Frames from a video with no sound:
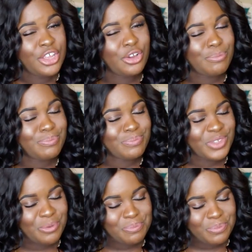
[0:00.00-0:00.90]

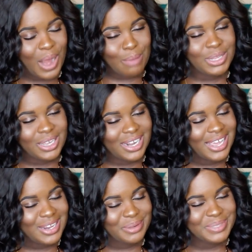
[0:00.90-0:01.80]
you're probably going
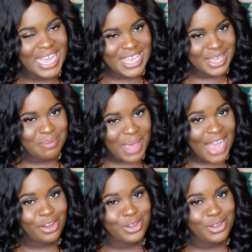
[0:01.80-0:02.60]
to end up taking it back,